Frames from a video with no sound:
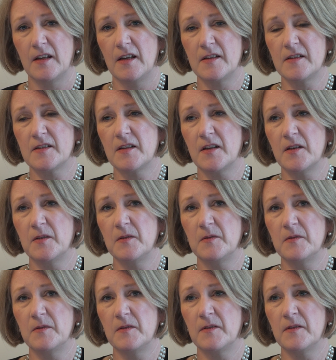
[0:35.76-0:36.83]
And
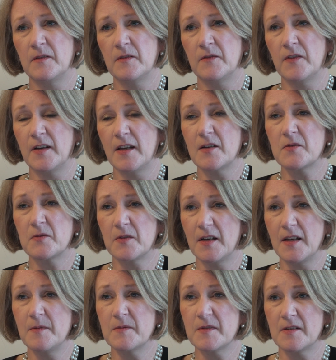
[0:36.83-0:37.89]
so the financial
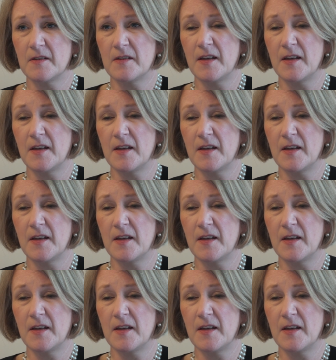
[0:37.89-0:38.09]
claims that